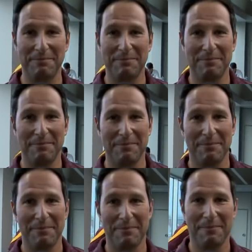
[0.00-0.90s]

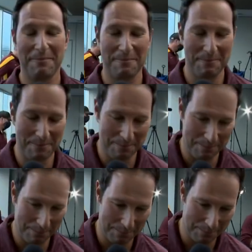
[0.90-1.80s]

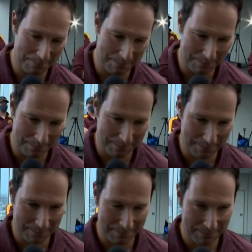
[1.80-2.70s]

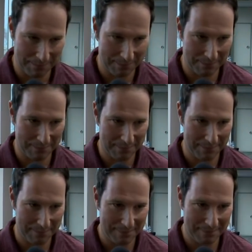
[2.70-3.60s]

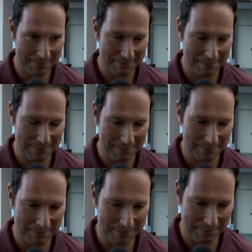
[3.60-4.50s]

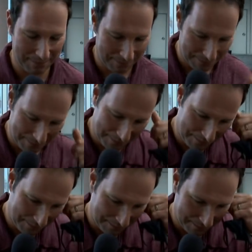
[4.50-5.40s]

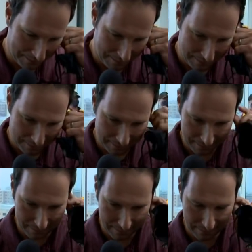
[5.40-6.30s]

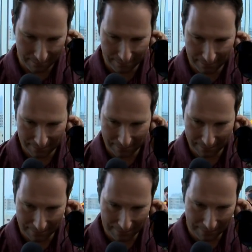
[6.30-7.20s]

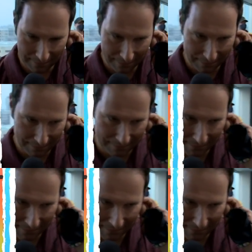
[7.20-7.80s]
(silent)